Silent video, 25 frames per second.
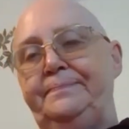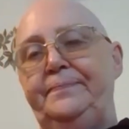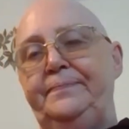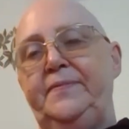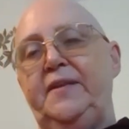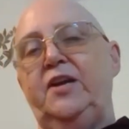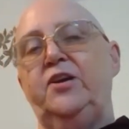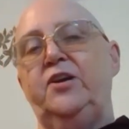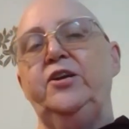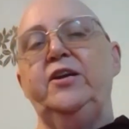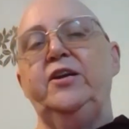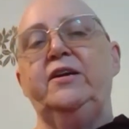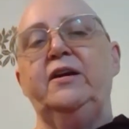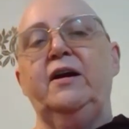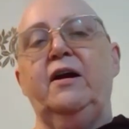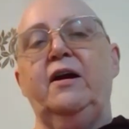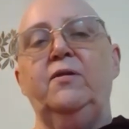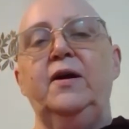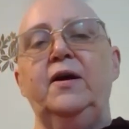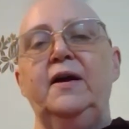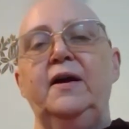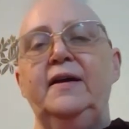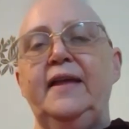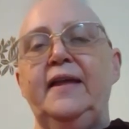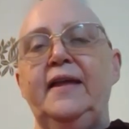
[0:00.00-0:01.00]
There you
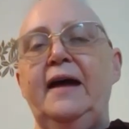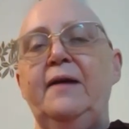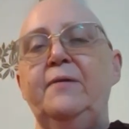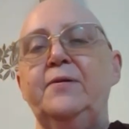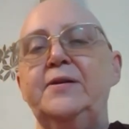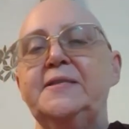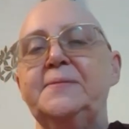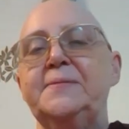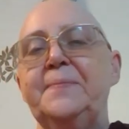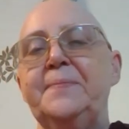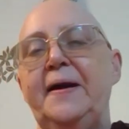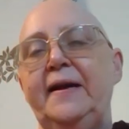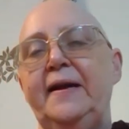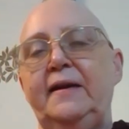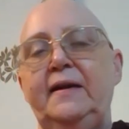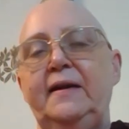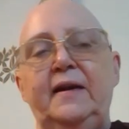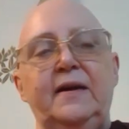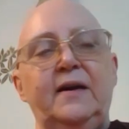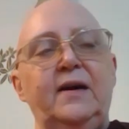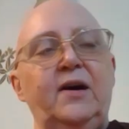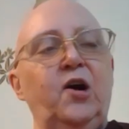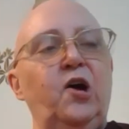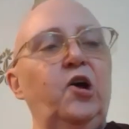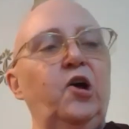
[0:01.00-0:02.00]
go. That was my
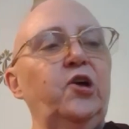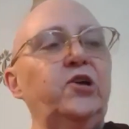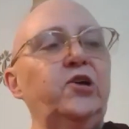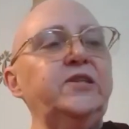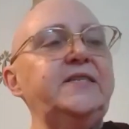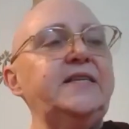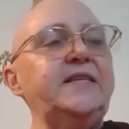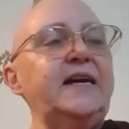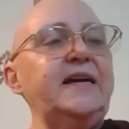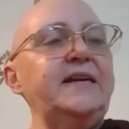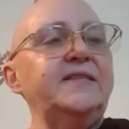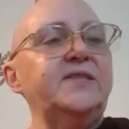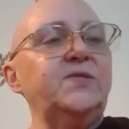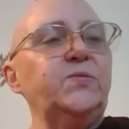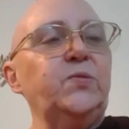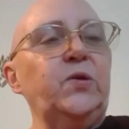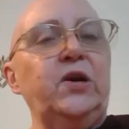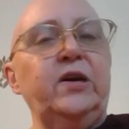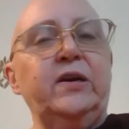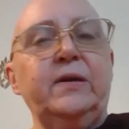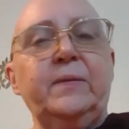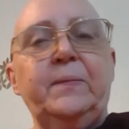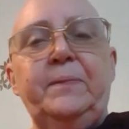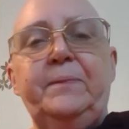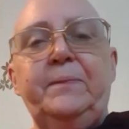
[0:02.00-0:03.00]
whole day's
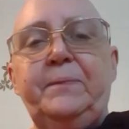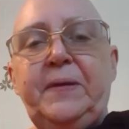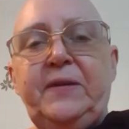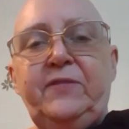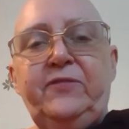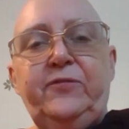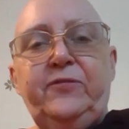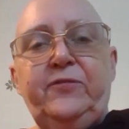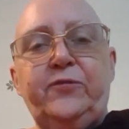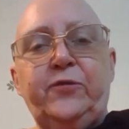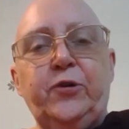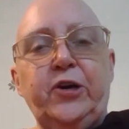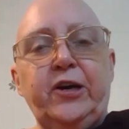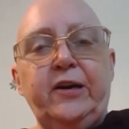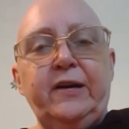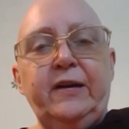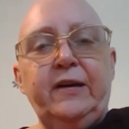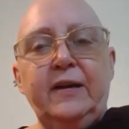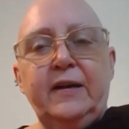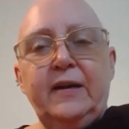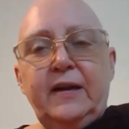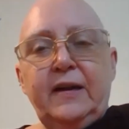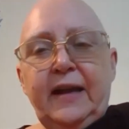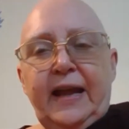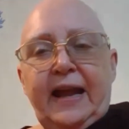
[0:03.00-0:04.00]
work before
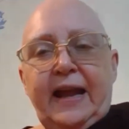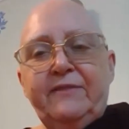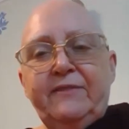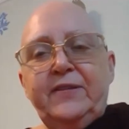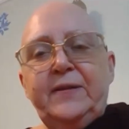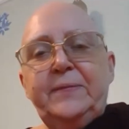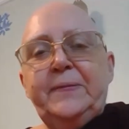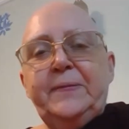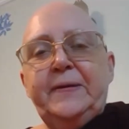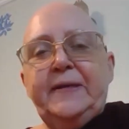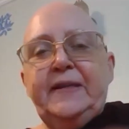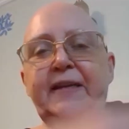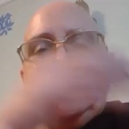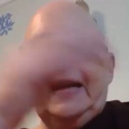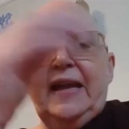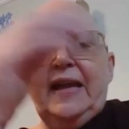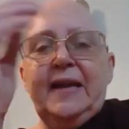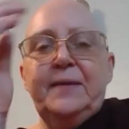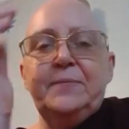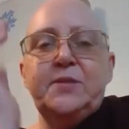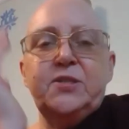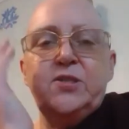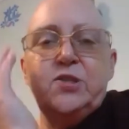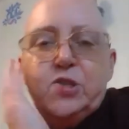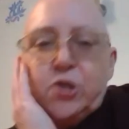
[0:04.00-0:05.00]
everybody
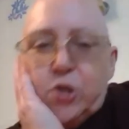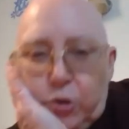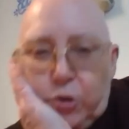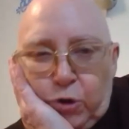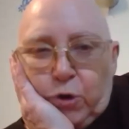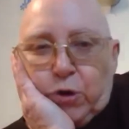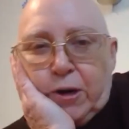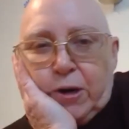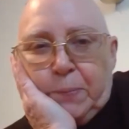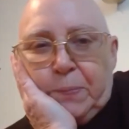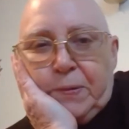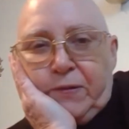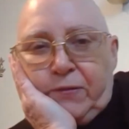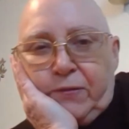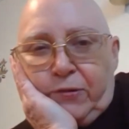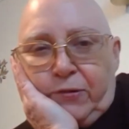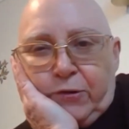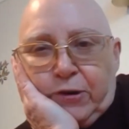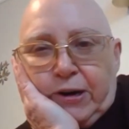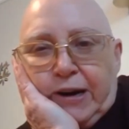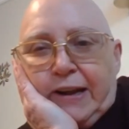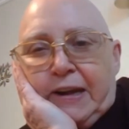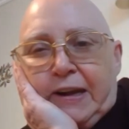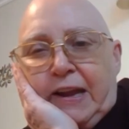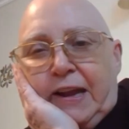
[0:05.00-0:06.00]
came to the door,
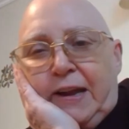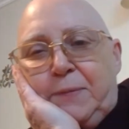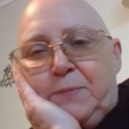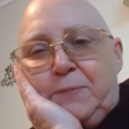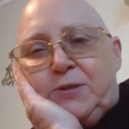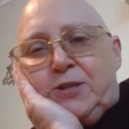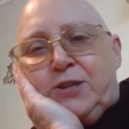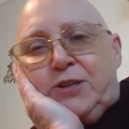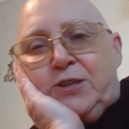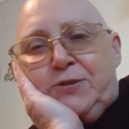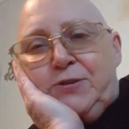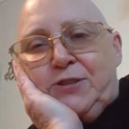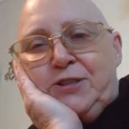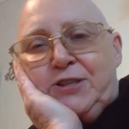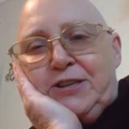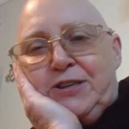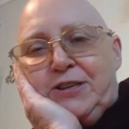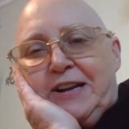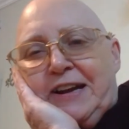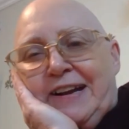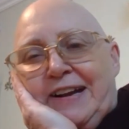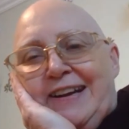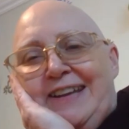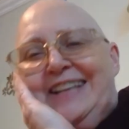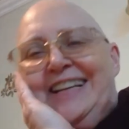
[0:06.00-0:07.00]
before I came to you
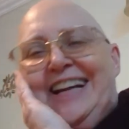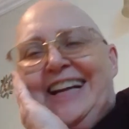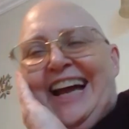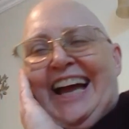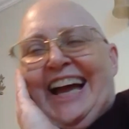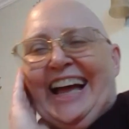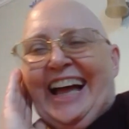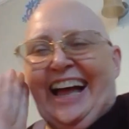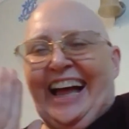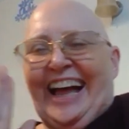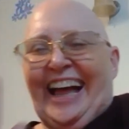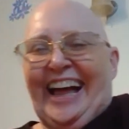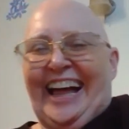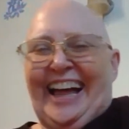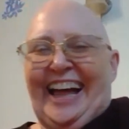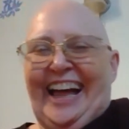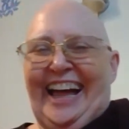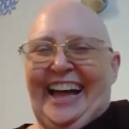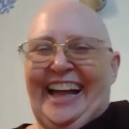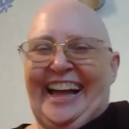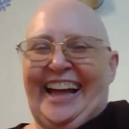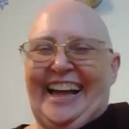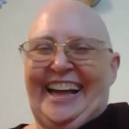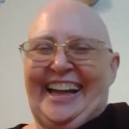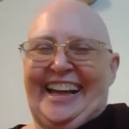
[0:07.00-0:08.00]
tonight.
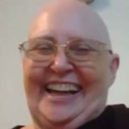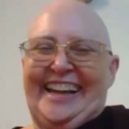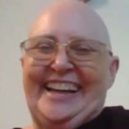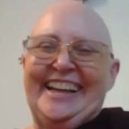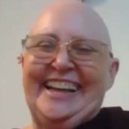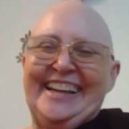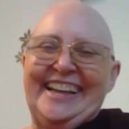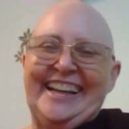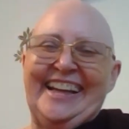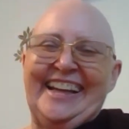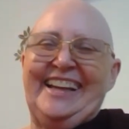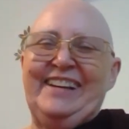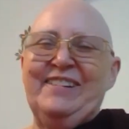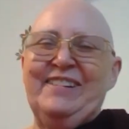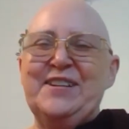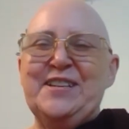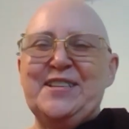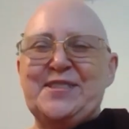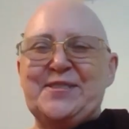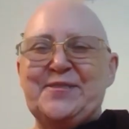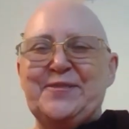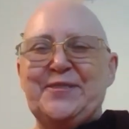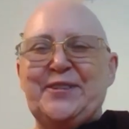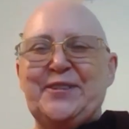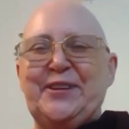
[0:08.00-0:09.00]
It
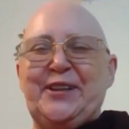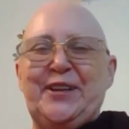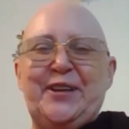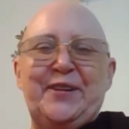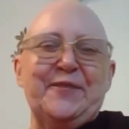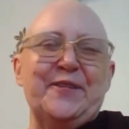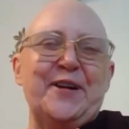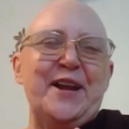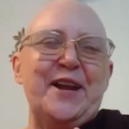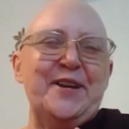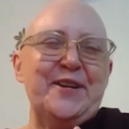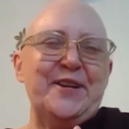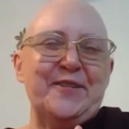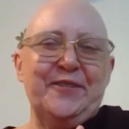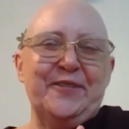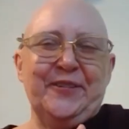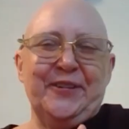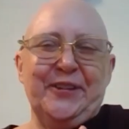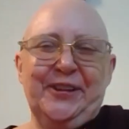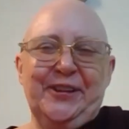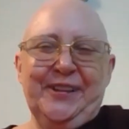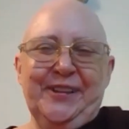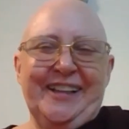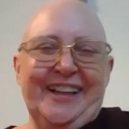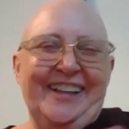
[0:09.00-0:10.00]
was really
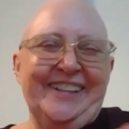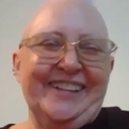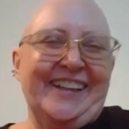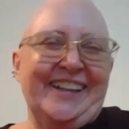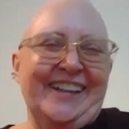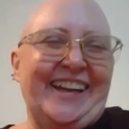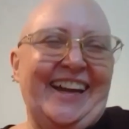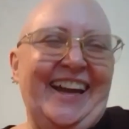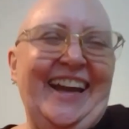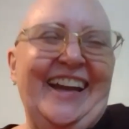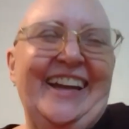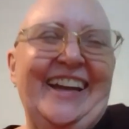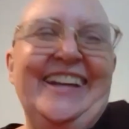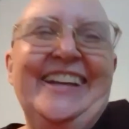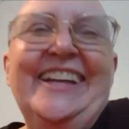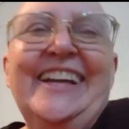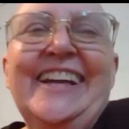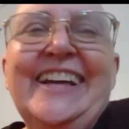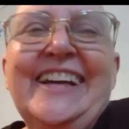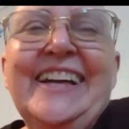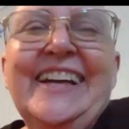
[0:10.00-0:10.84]
wonderful. Okay.